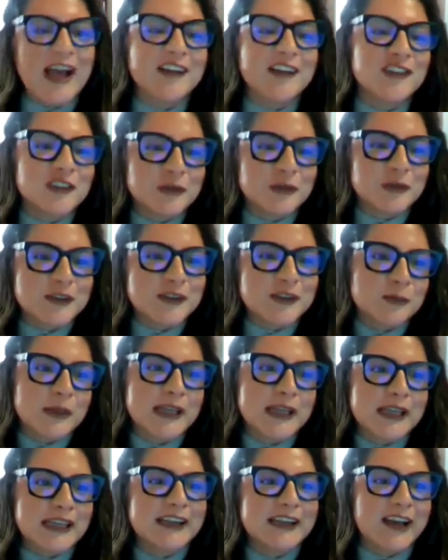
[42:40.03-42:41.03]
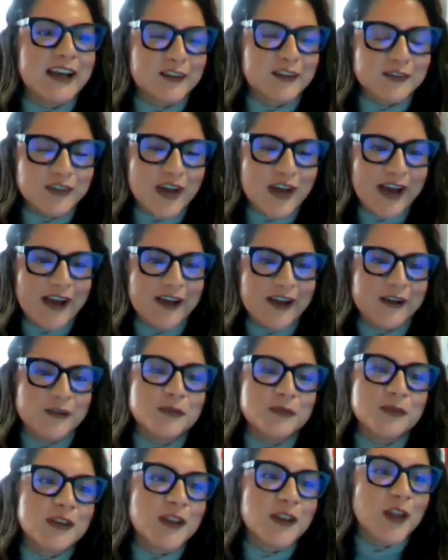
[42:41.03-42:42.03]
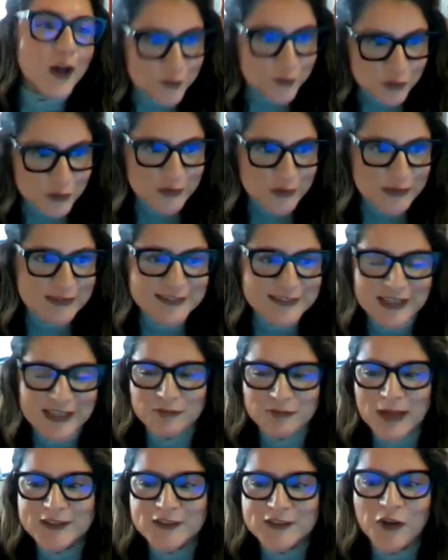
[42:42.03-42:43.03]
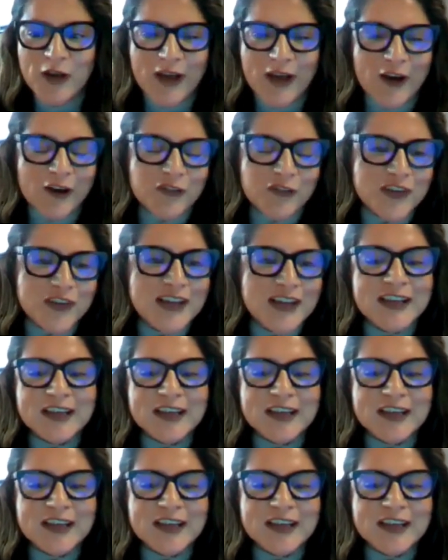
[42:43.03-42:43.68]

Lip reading: as she was speaking of law students and mental health.